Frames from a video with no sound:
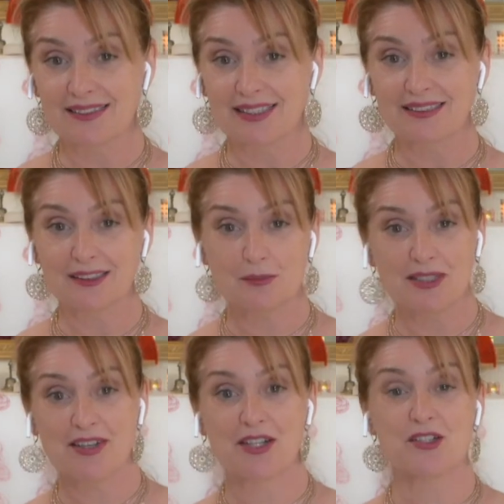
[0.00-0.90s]
a little bit
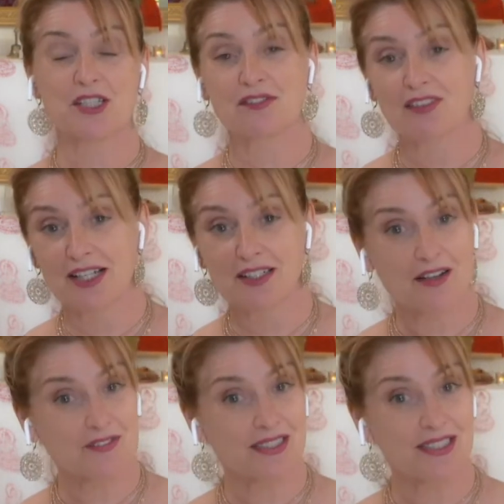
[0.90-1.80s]
of energy flying
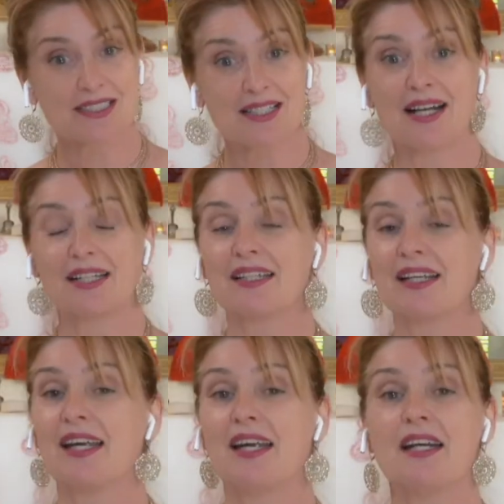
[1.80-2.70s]
off to the side.
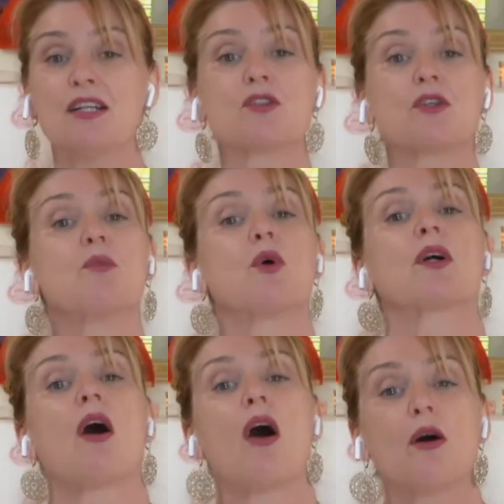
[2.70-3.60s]
So the more
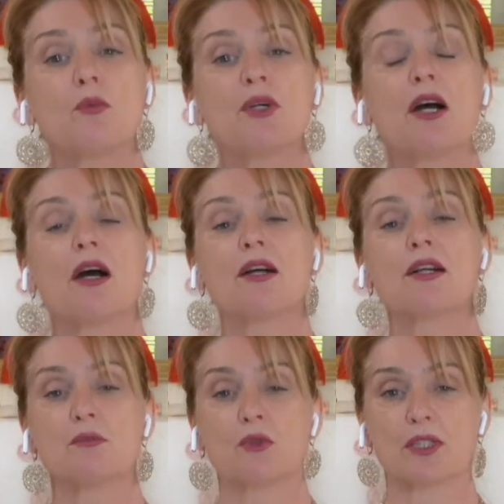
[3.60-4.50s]
calm we are,
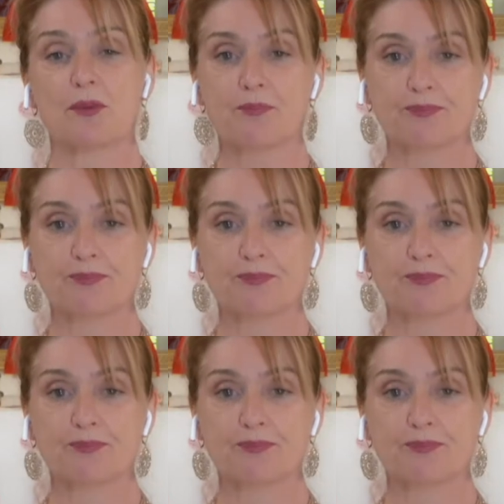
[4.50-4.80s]
the more